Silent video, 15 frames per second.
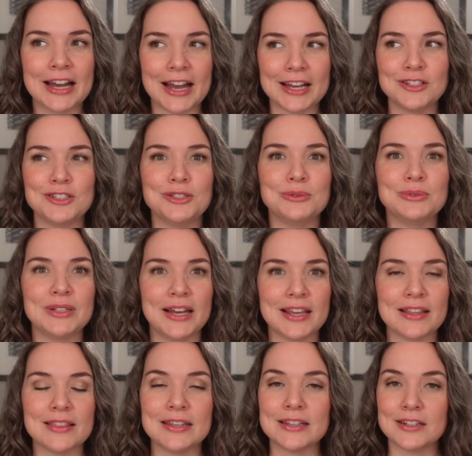I do like
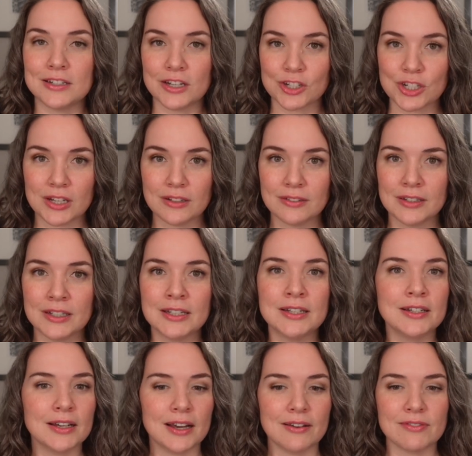the addition
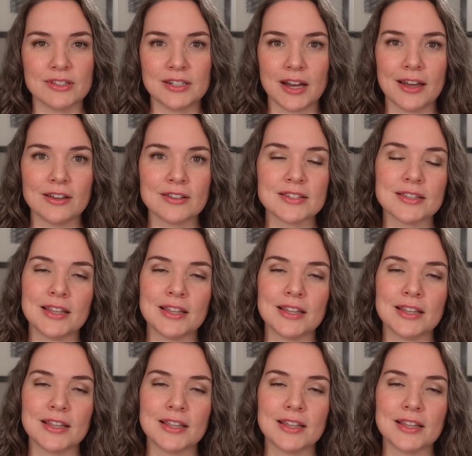of the dials.